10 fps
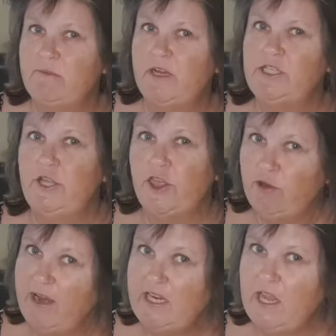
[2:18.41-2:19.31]
much the
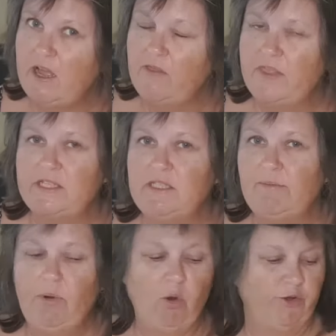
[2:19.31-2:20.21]
thread count that's
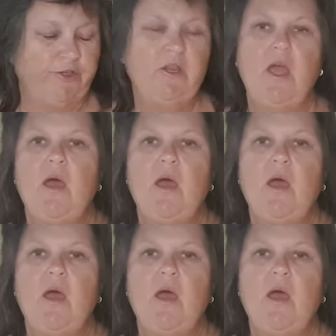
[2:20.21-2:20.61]
important,